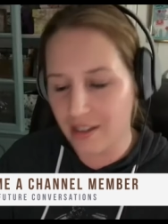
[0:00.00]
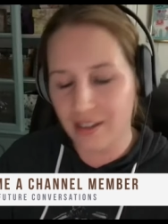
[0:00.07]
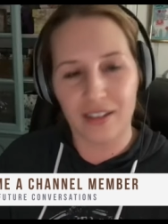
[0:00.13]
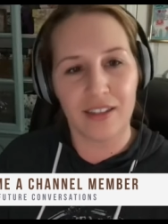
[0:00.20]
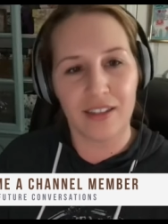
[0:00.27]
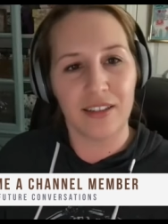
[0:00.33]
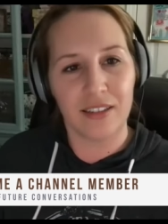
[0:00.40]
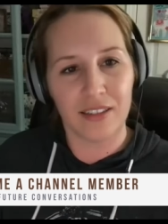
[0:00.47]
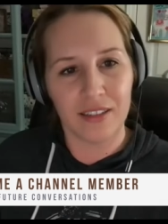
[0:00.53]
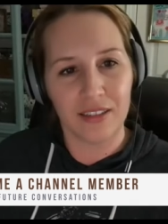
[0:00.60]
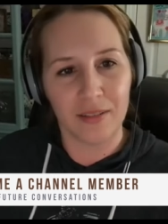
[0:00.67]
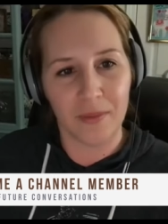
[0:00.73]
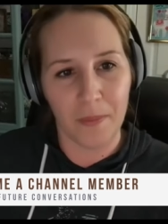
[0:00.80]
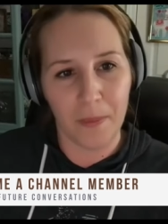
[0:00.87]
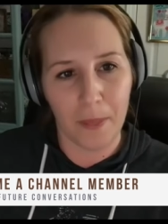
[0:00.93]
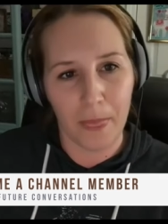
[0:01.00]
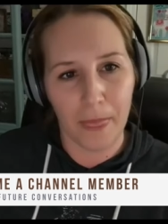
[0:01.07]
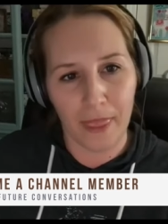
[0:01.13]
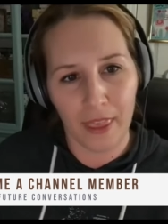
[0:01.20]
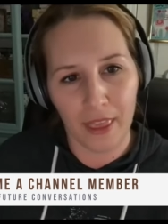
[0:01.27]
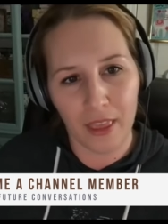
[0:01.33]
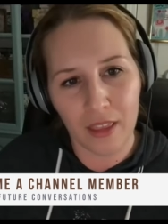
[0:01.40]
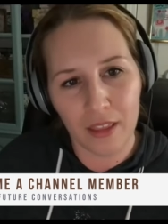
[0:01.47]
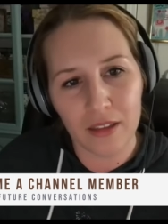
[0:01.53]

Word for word: But but we had a great